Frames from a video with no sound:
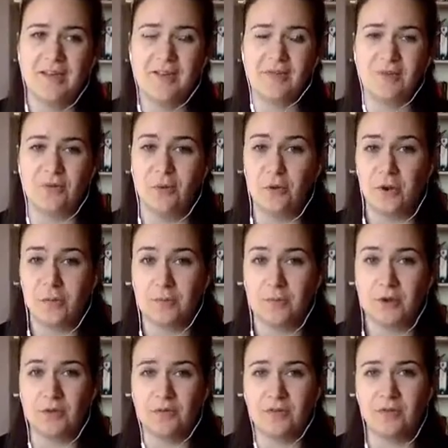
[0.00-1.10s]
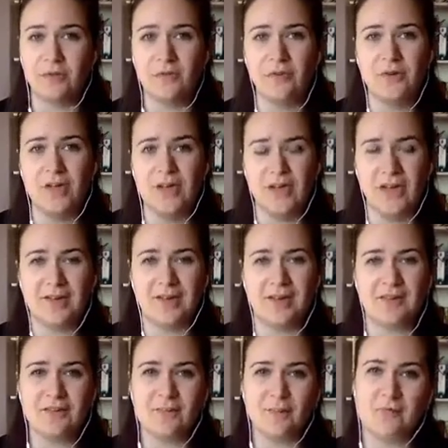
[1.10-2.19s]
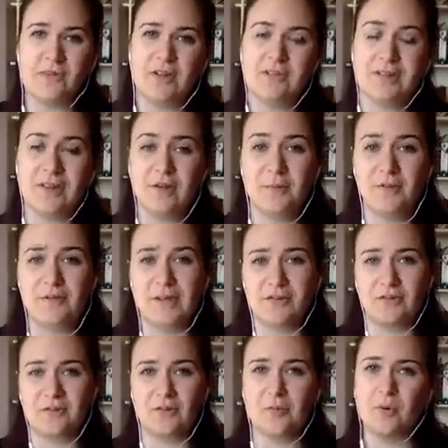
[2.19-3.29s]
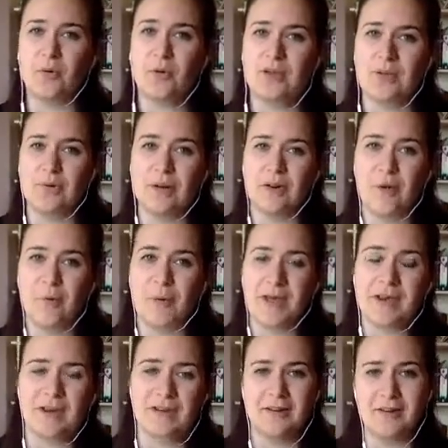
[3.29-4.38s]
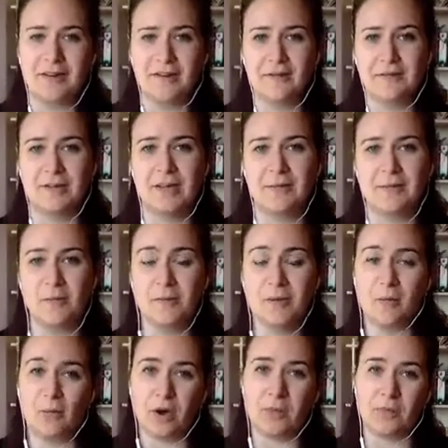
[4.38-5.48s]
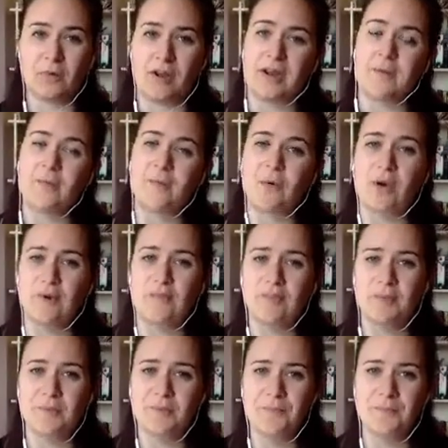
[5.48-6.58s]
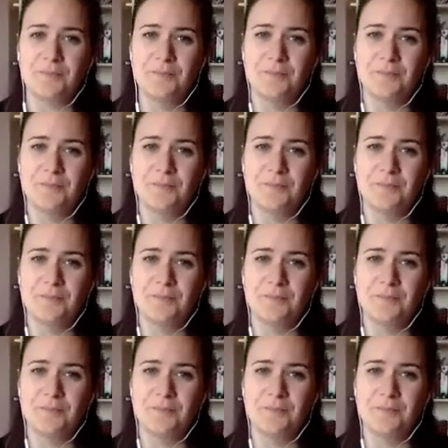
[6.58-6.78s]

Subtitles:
so it's not going to move at all. And it just provides a little bit of extra support in your lower back and can keep you a bit more upright and more comfortable.